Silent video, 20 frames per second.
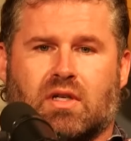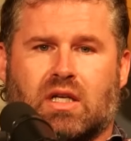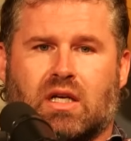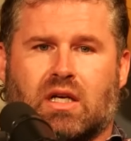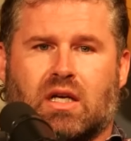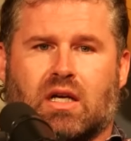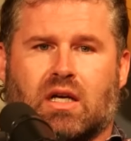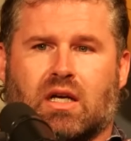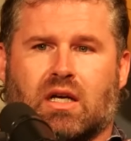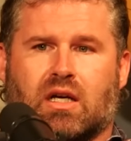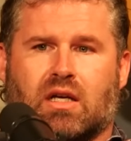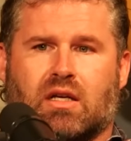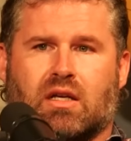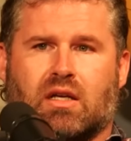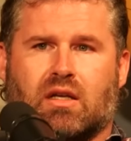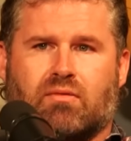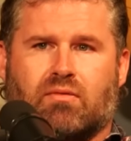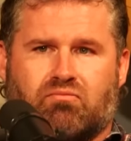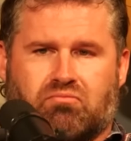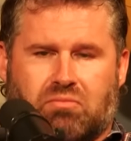I
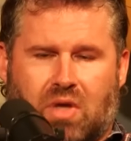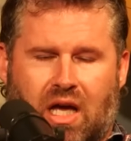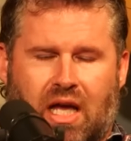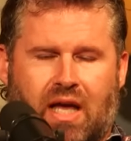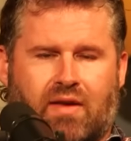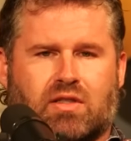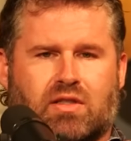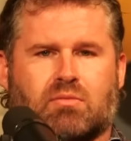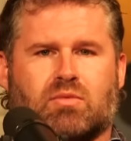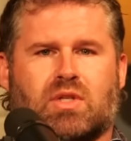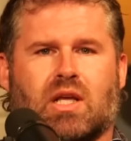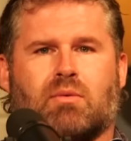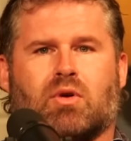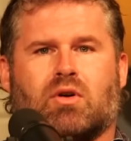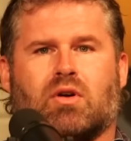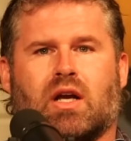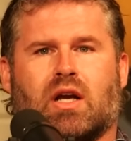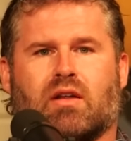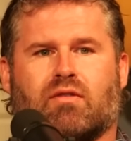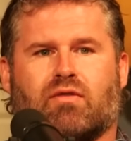have some
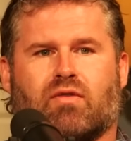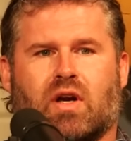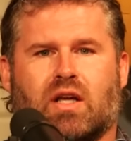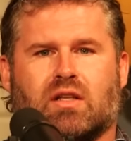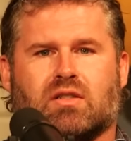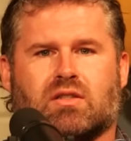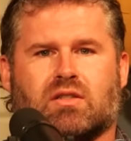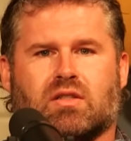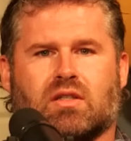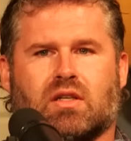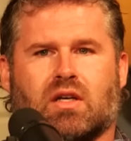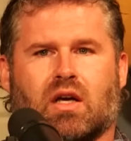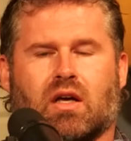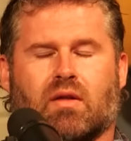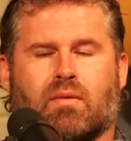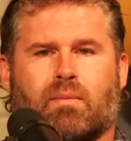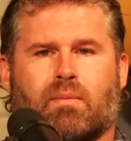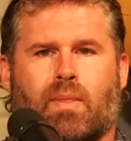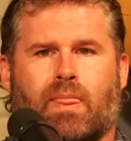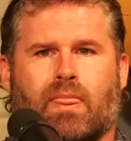Democratic friends
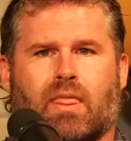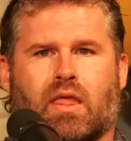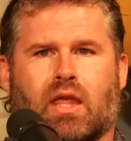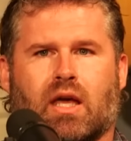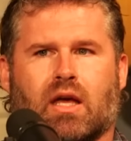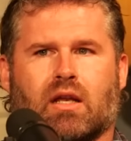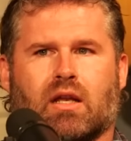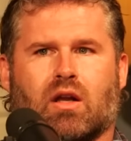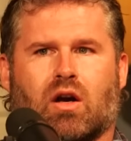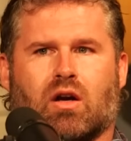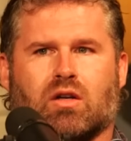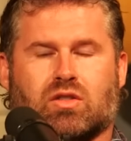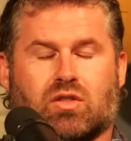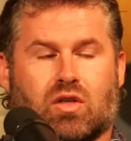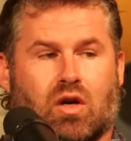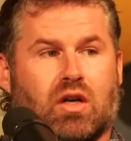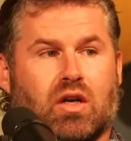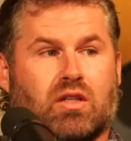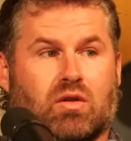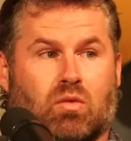that are
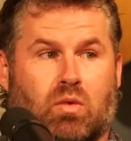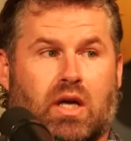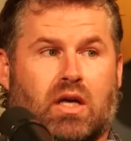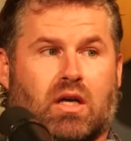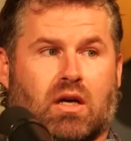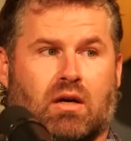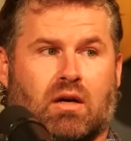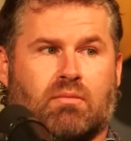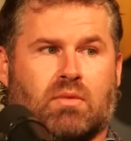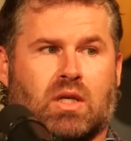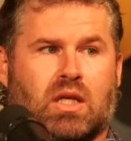starting to wake up.